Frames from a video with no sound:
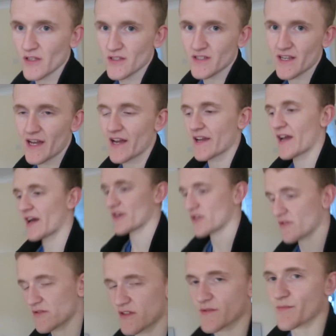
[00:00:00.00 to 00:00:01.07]
Sky, I
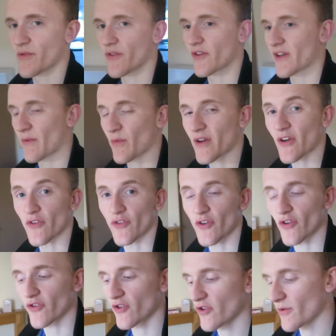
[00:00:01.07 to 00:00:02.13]
use this, but we're good. They're
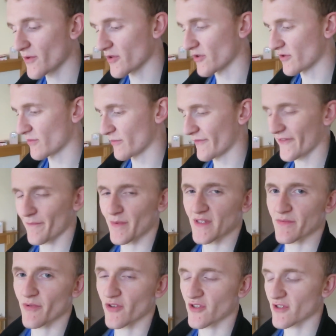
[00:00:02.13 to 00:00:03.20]
good. Doing good. We've been
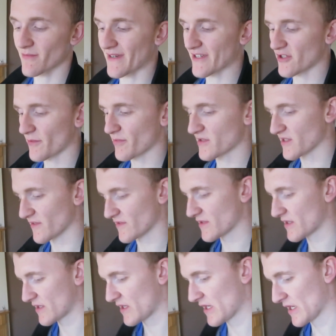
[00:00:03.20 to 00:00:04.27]
spot some nice
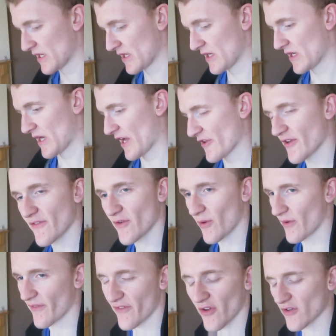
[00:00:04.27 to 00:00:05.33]
operatives. I don't even know
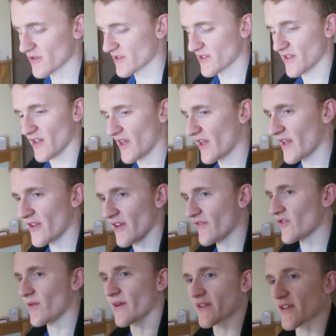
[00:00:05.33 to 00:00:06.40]
what I've vlogged today. I
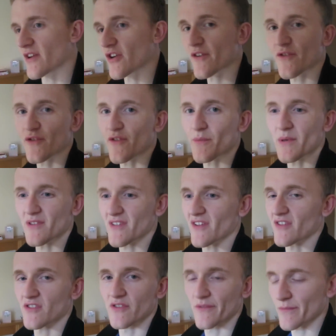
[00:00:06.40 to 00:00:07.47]
have no idea. I don't know if I'll be able to
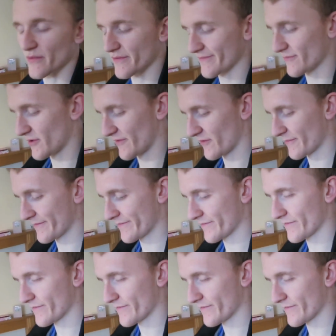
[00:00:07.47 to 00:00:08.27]
get this up, but whatever.